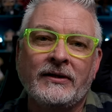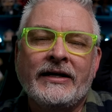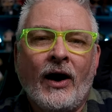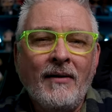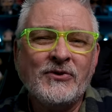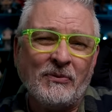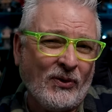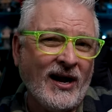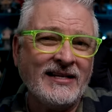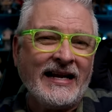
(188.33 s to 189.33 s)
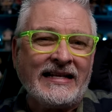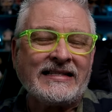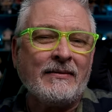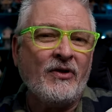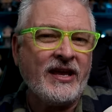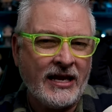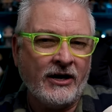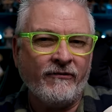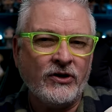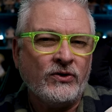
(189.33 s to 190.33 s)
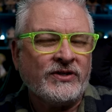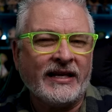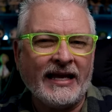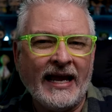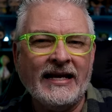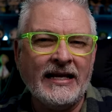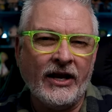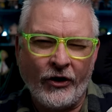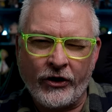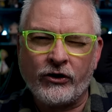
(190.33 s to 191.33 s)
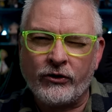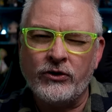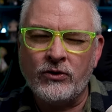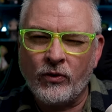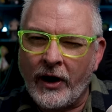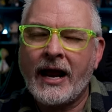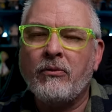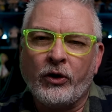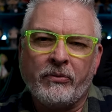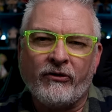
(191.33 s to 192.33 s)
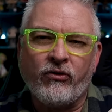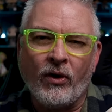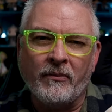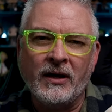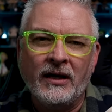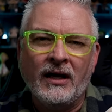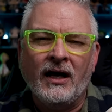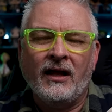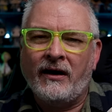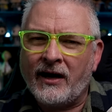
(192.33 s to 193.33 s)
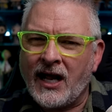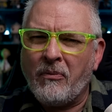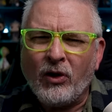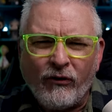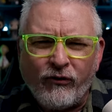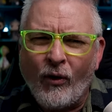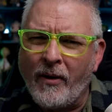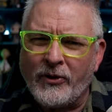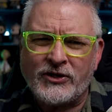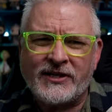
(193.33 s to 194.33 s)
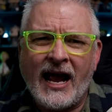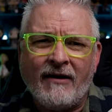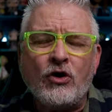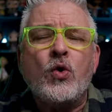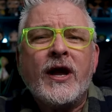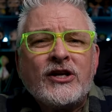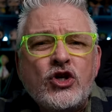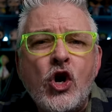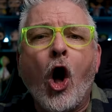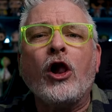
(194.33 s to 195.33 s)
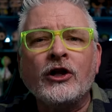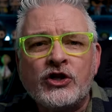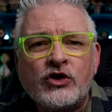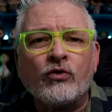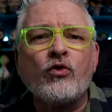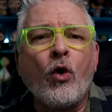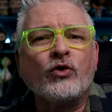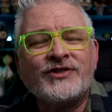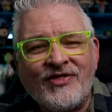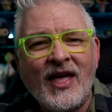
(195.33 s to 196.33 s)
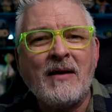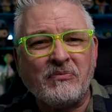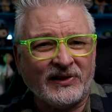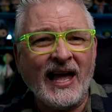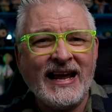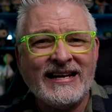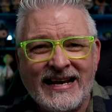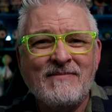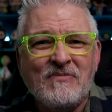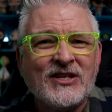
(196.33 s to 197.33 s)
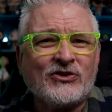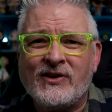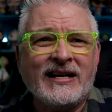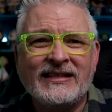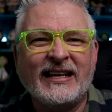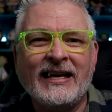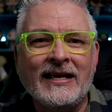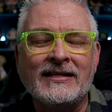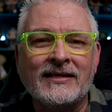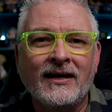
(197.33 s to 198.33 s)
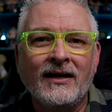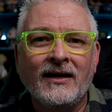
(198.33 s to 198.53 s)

Now, I'm surprised at some of the interviews that Katie and her crew were able to perform. There are a couple of former staff who acknowledge the roles that they played in mistreating the kids.